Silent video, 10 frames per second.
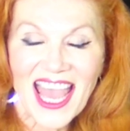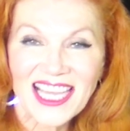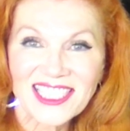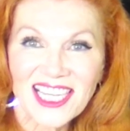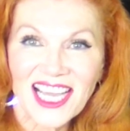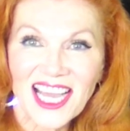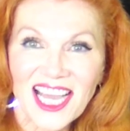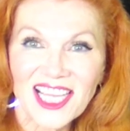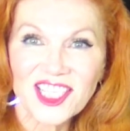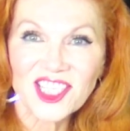And
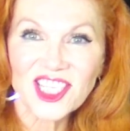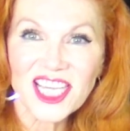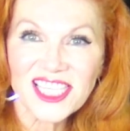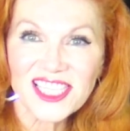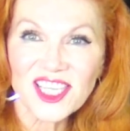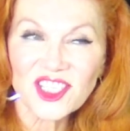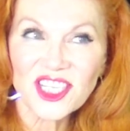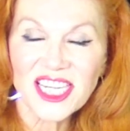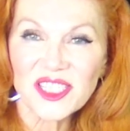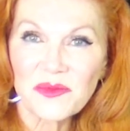she's
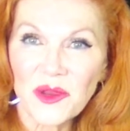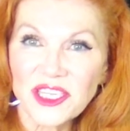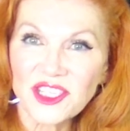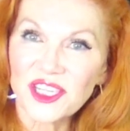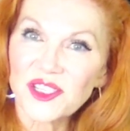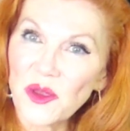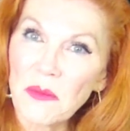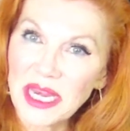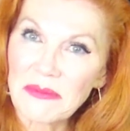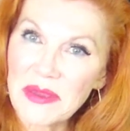such an inspiration to
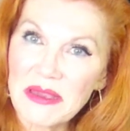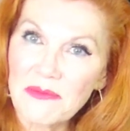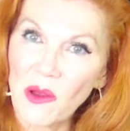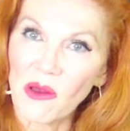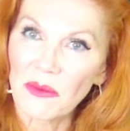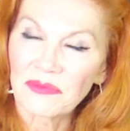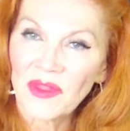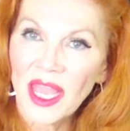so many people.